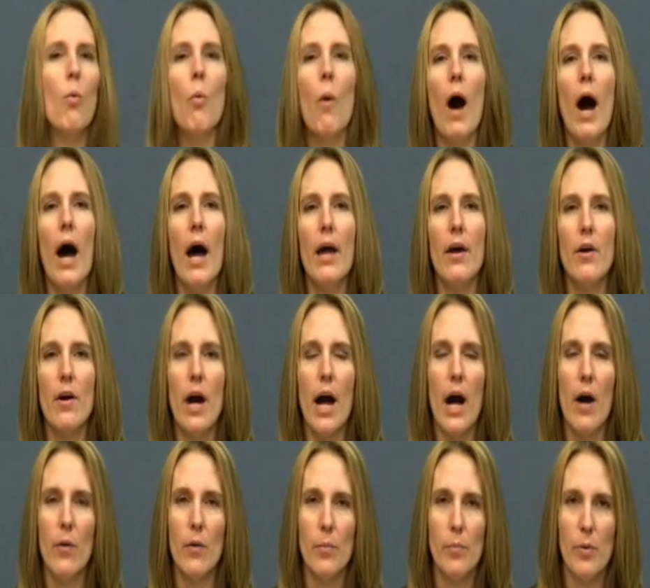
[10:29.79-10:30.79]
why or
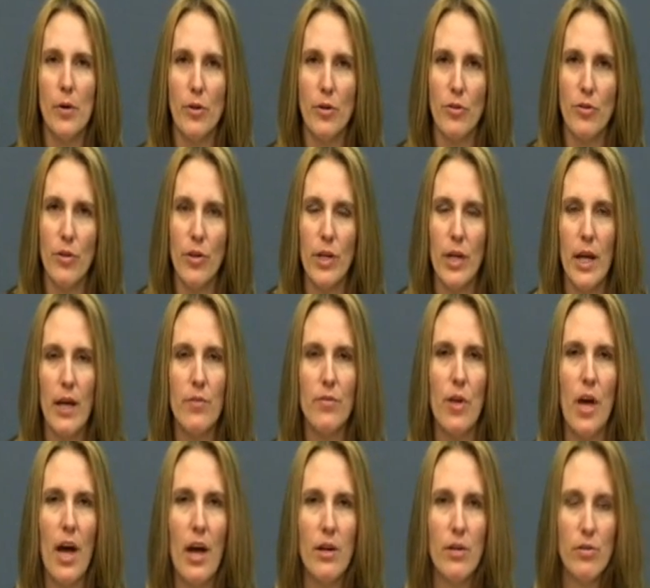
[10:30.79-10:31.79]
how a person
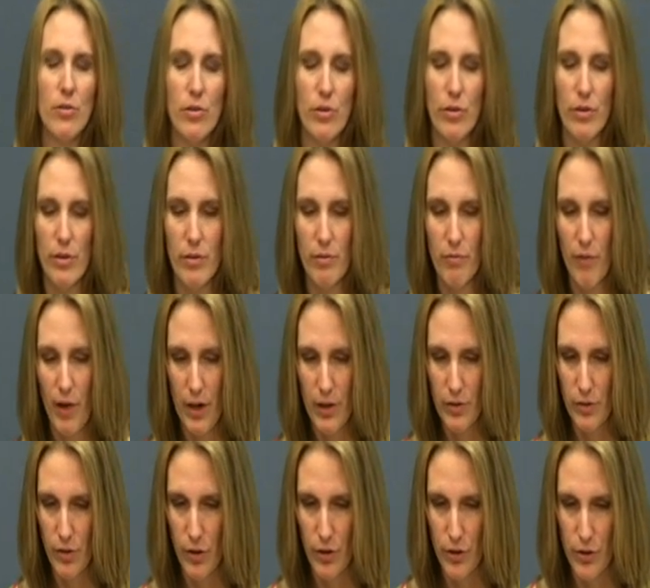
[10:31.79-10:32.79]
has had a certain
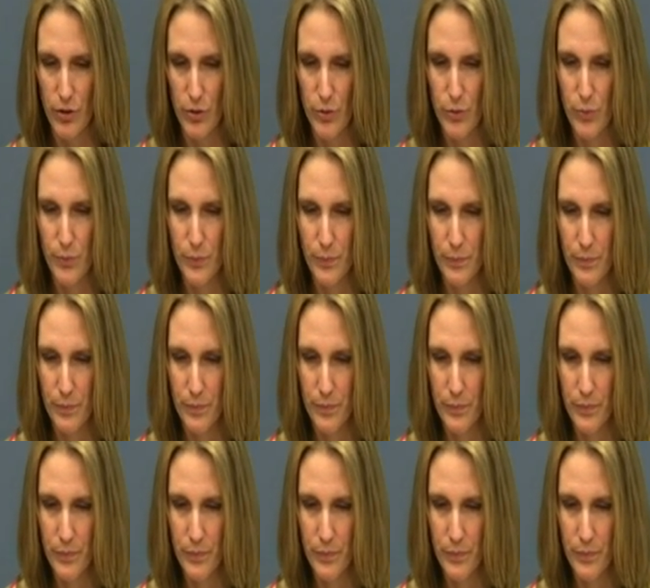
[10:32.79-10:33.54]
effect on you.